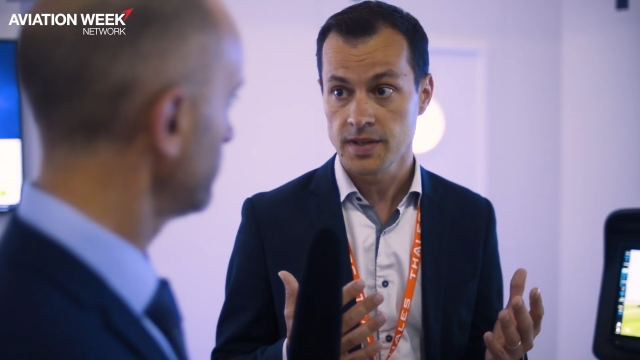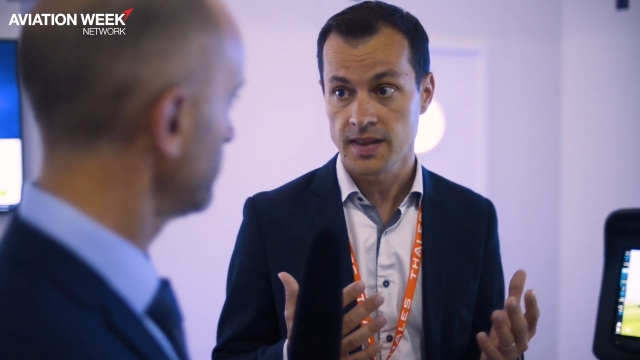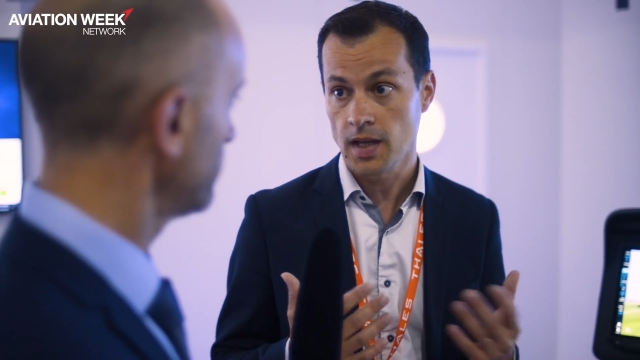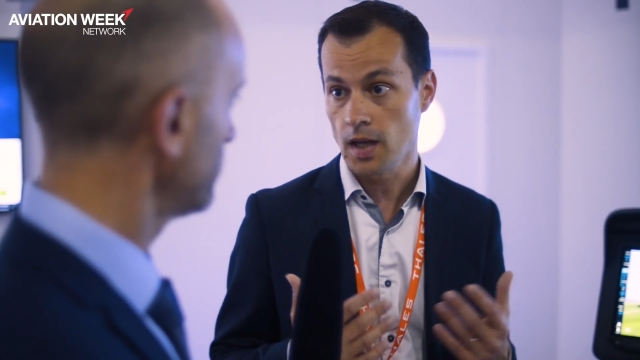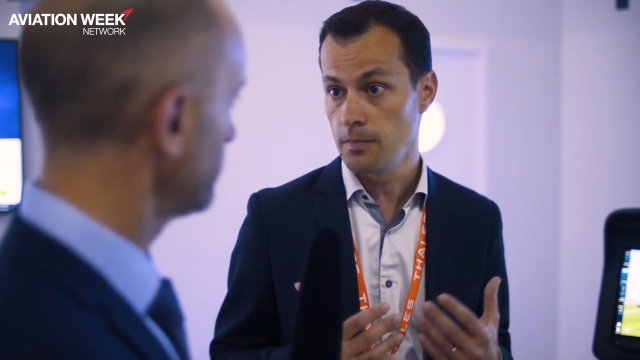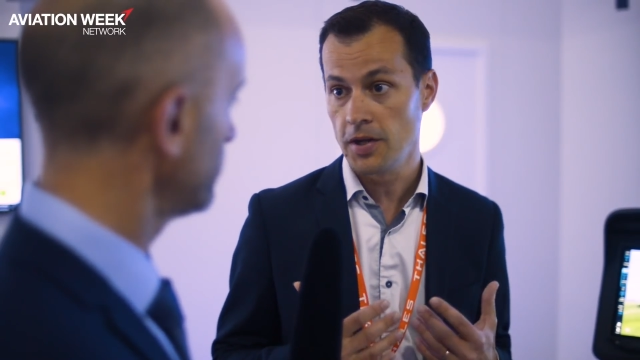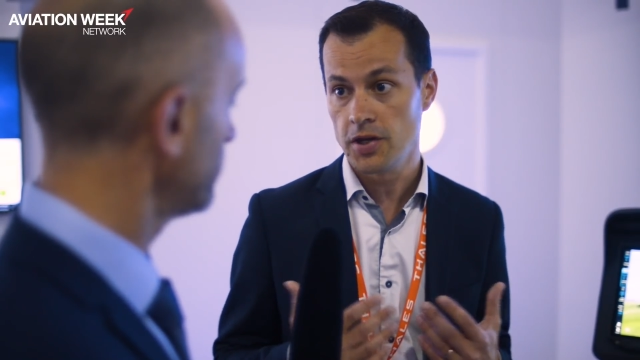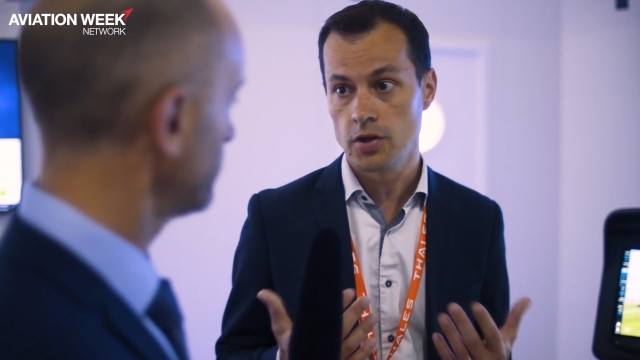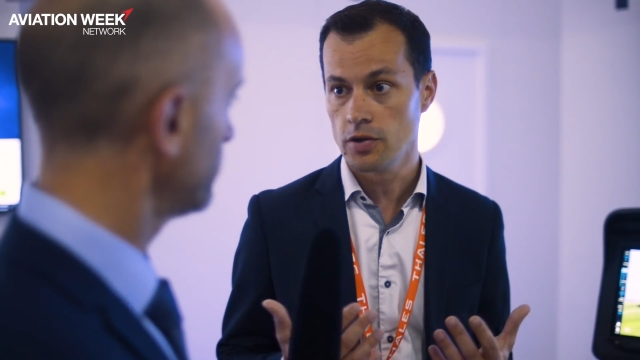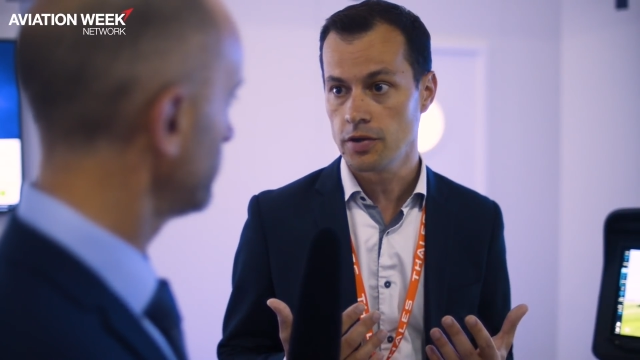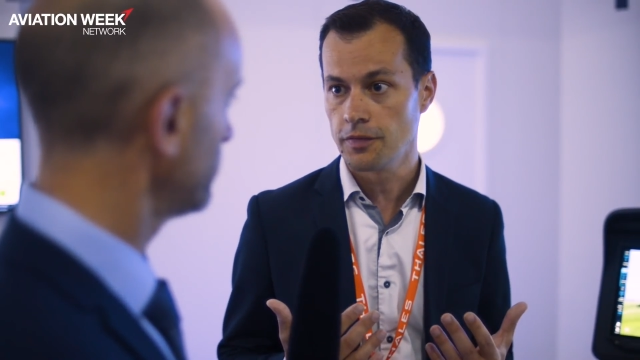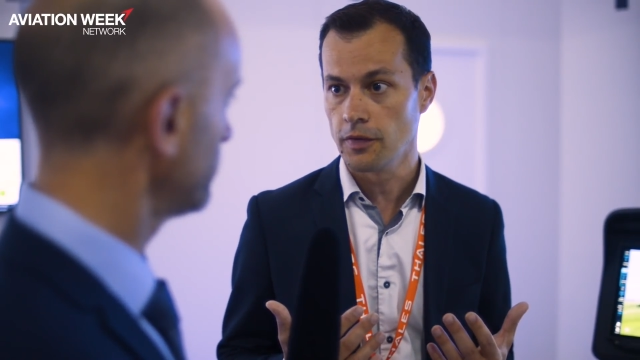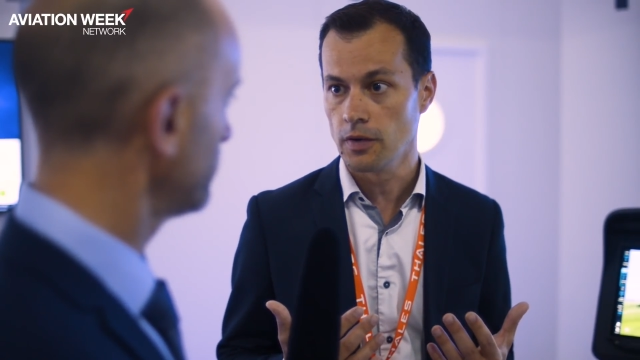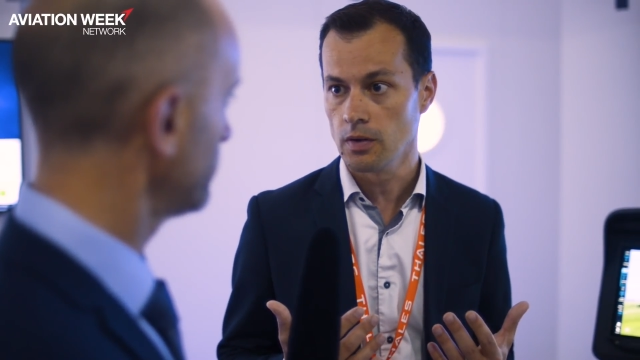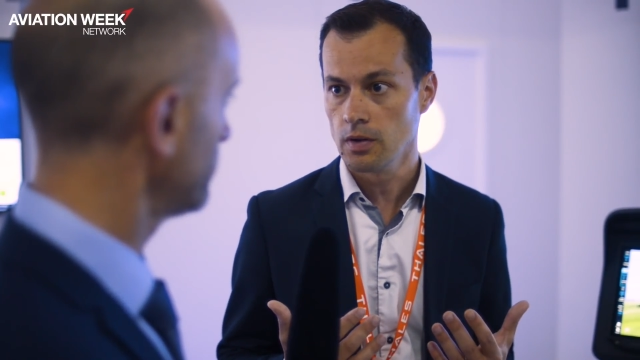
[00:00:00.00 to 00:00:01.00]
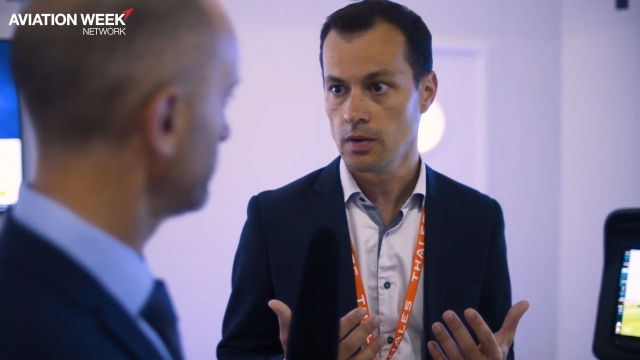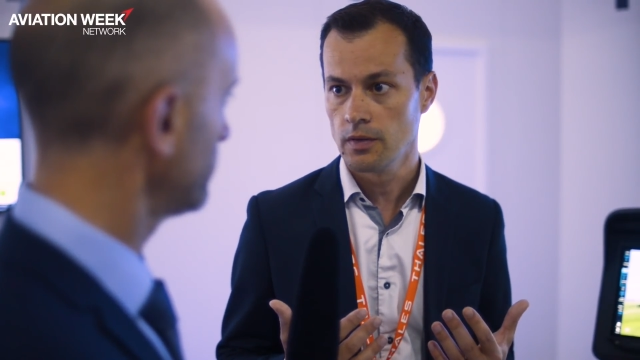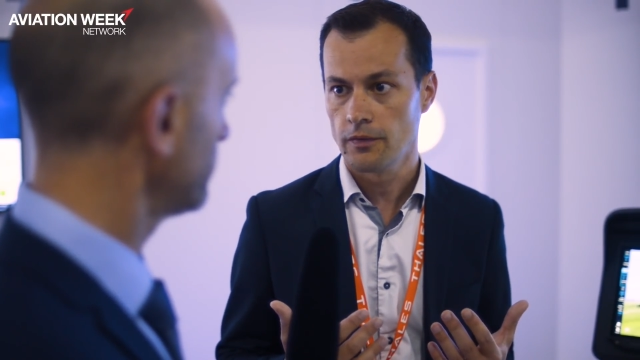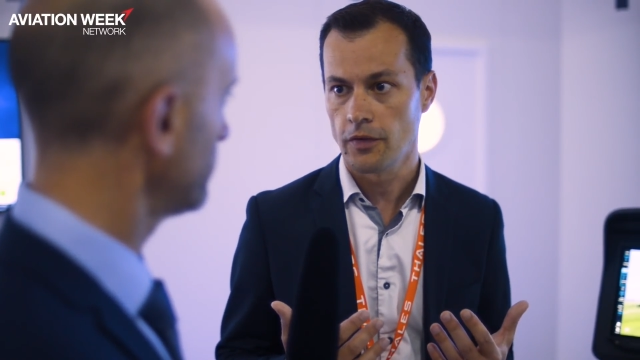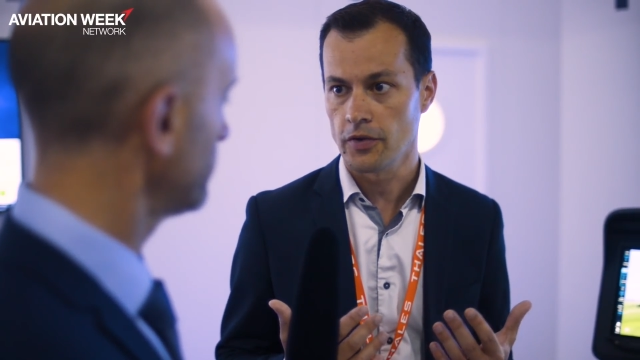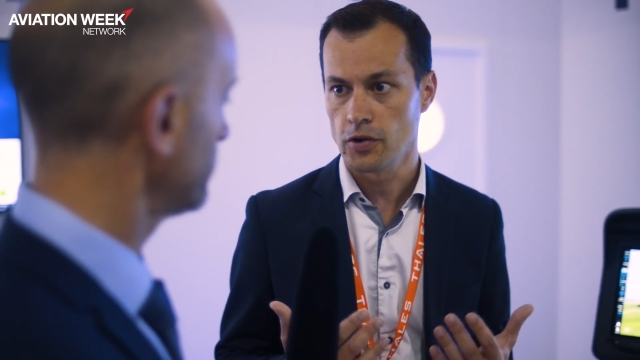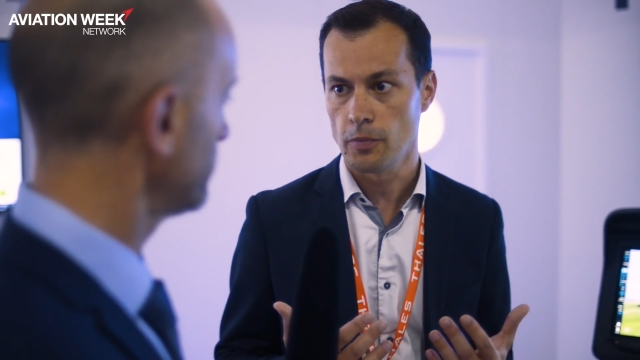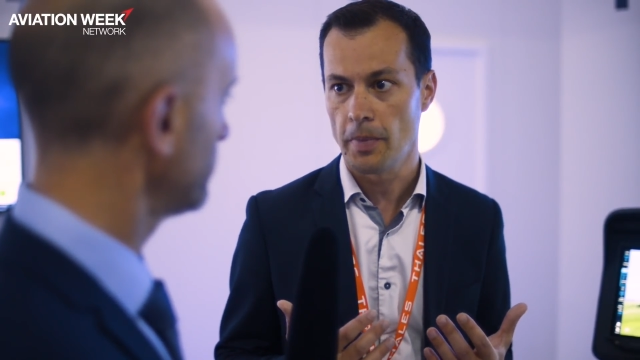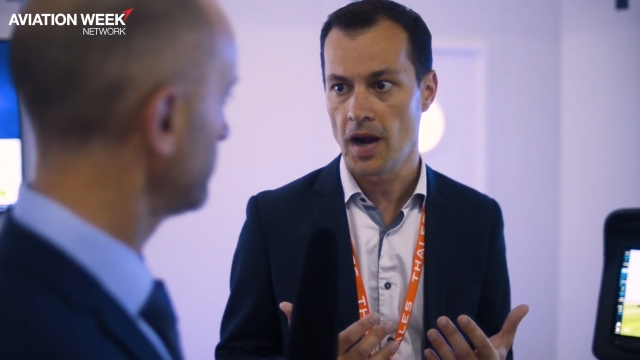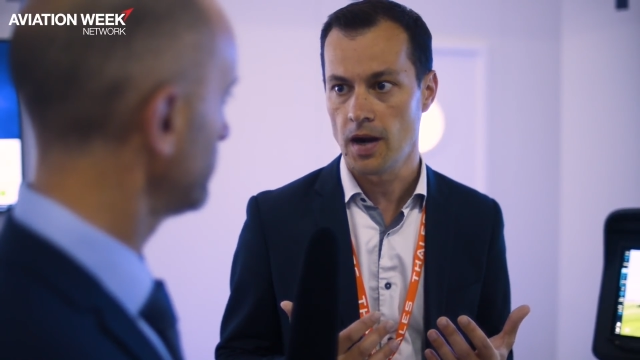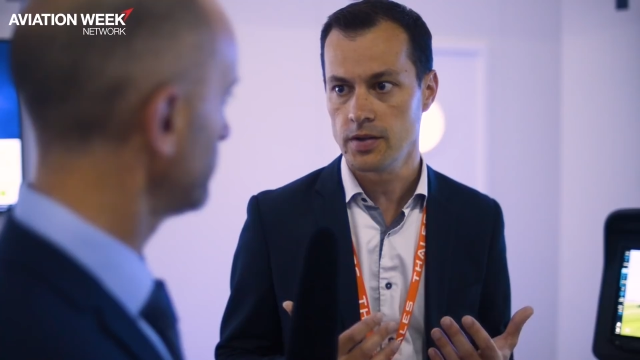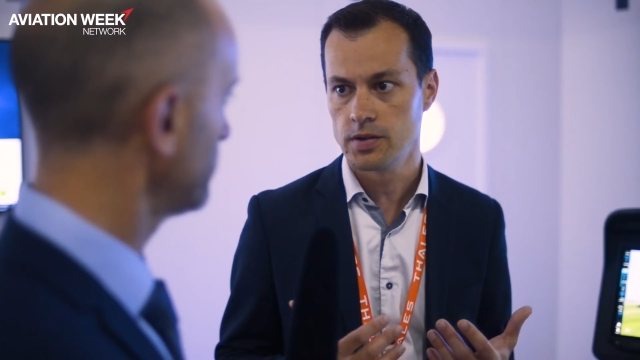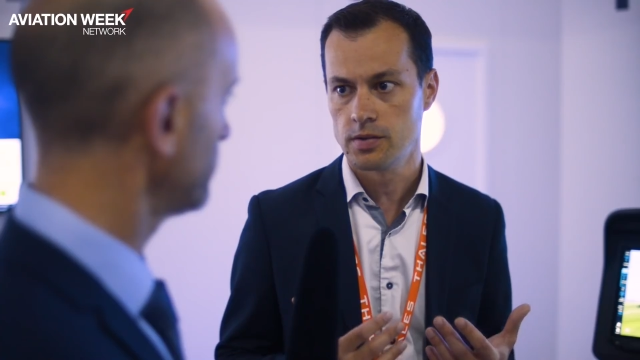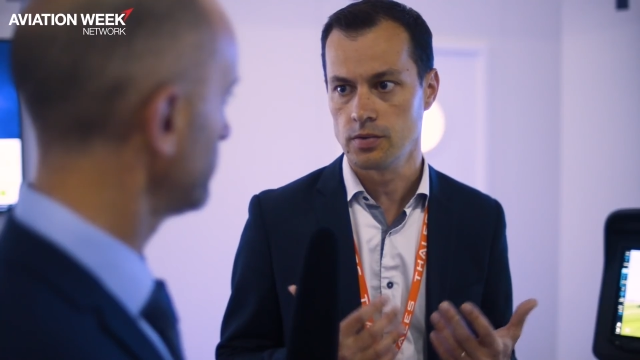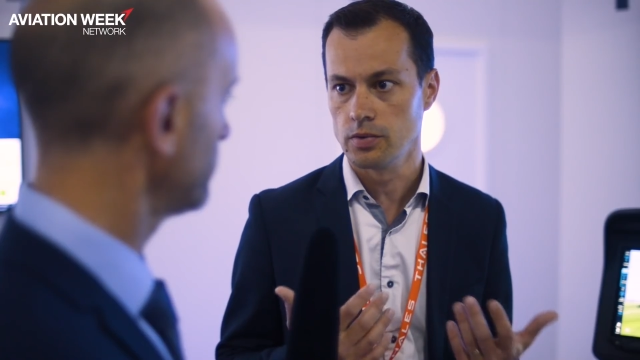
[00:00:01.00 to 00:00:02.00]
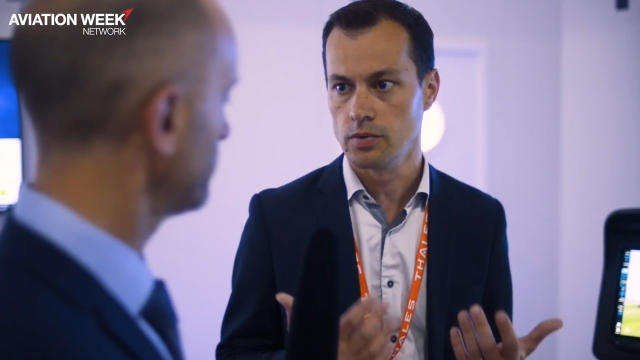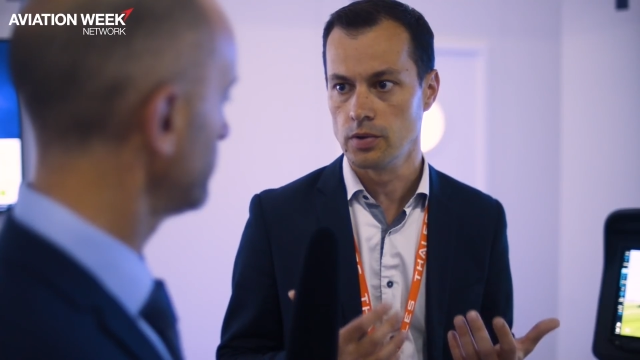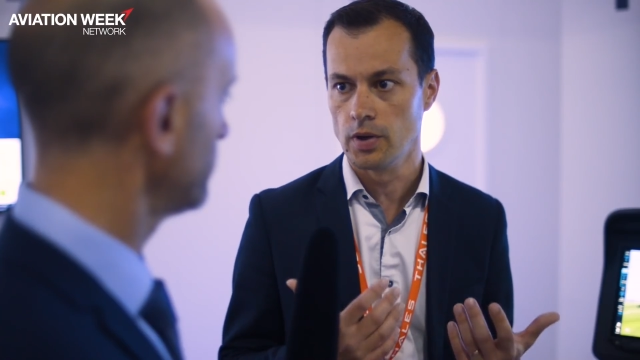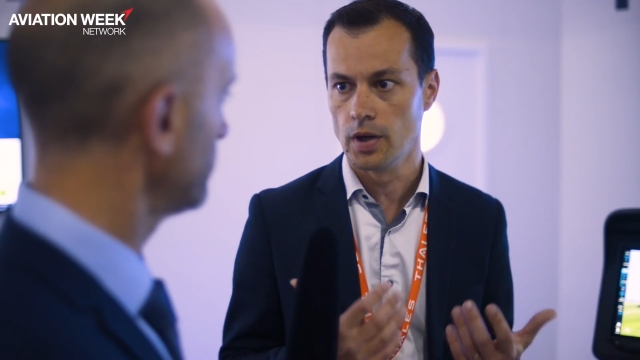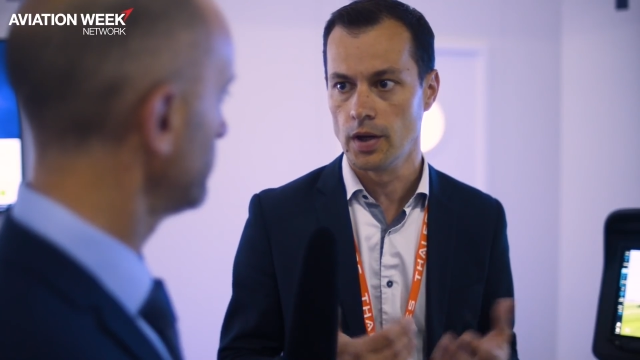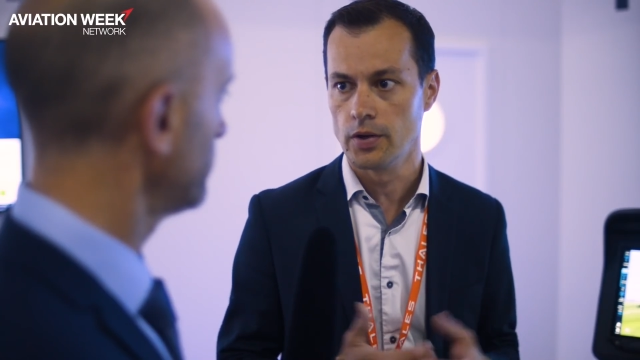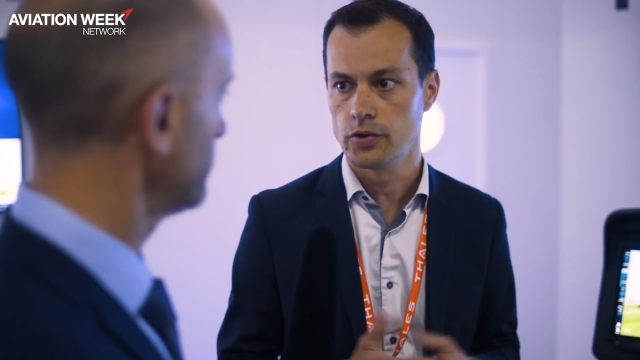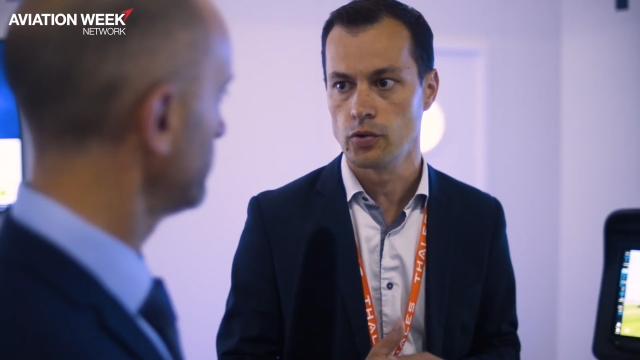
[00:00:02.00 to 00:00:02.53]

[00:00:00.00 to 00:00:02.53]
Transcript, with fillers: that can be useful for the pilot to, uh,